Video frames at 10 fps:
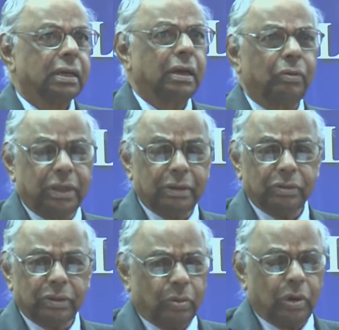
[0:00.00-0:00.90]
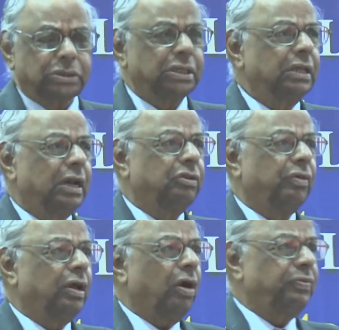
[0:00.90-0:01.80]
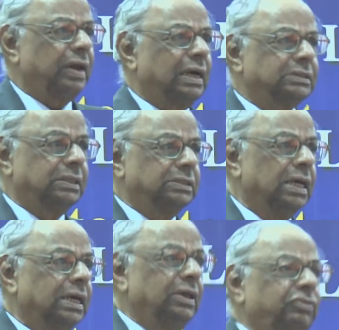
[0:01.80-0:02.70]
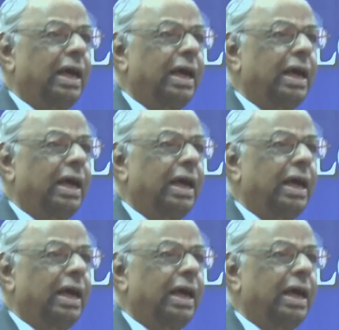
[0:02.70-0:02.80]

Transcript: Now, the question that is very often asked is